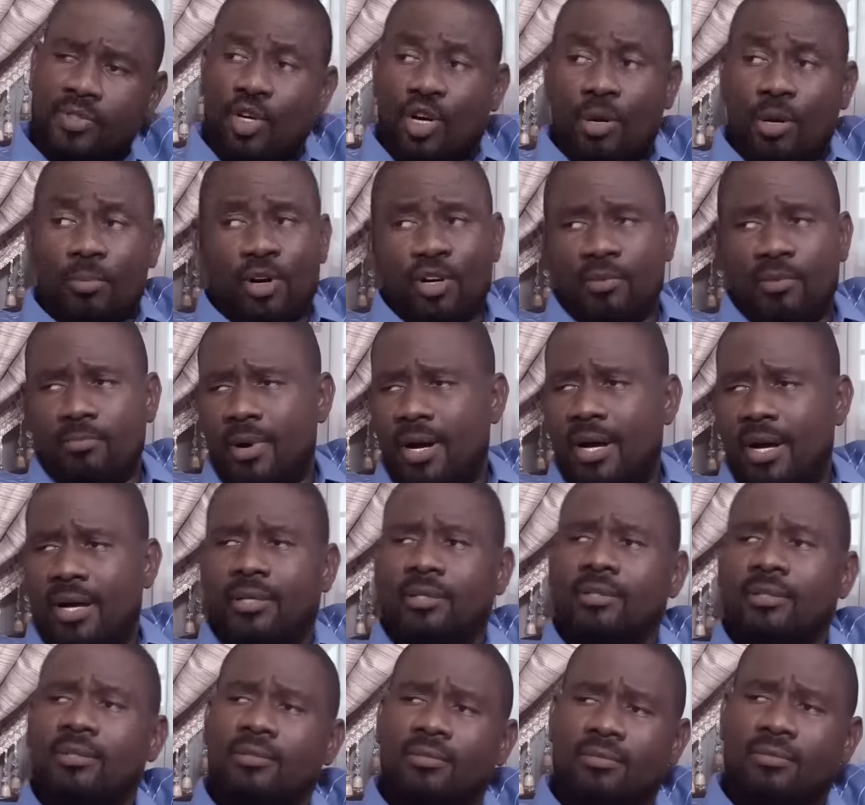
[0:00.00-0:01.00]
Come on,
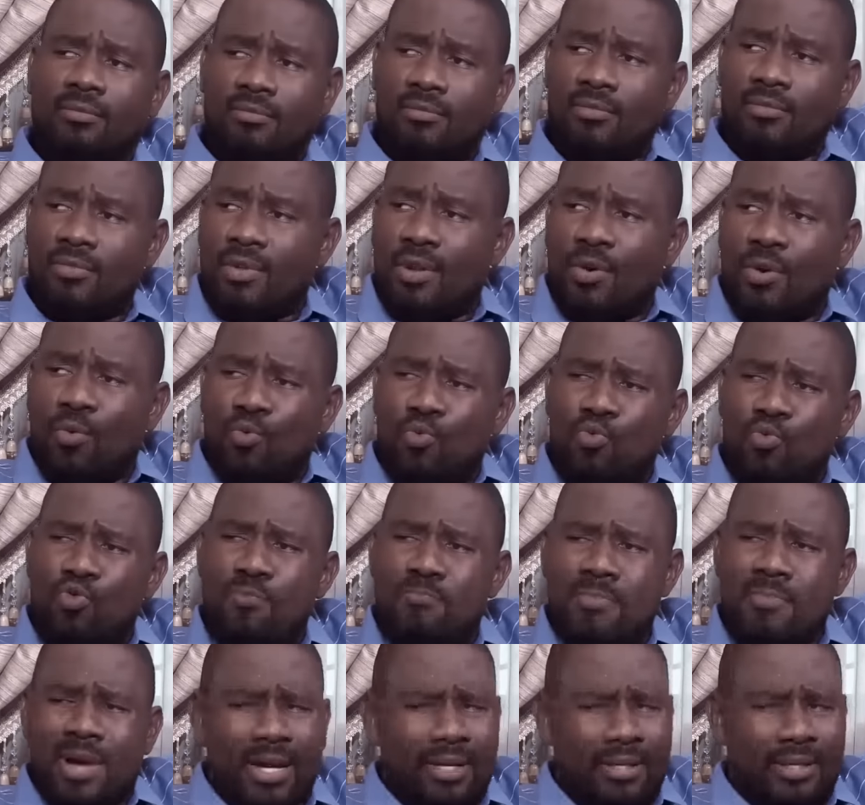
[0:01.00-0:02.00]
man.
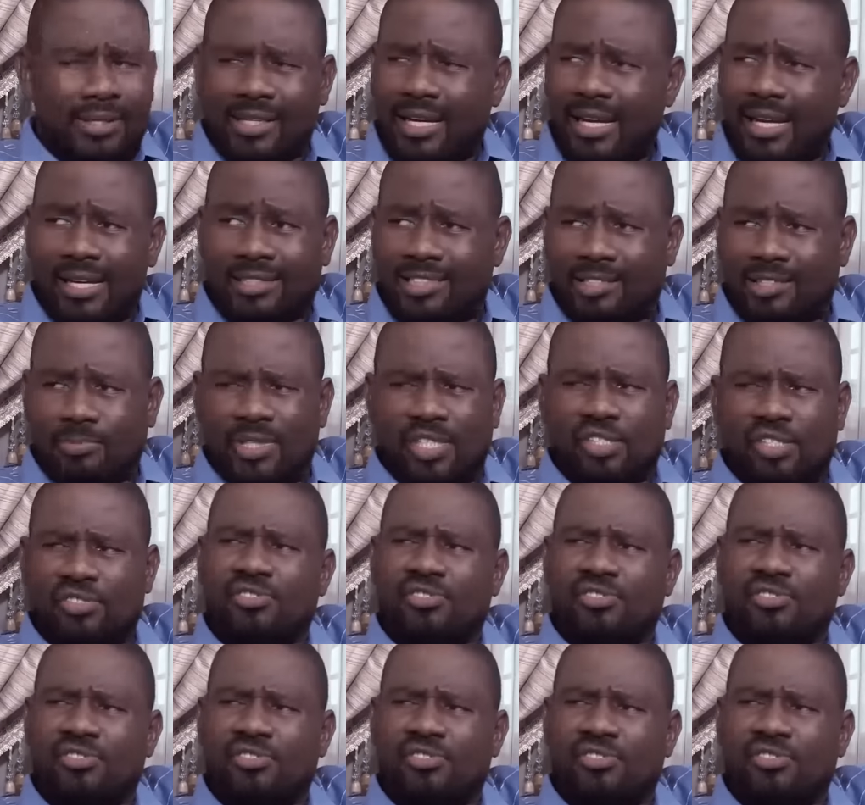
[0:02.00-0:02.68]
Women can't be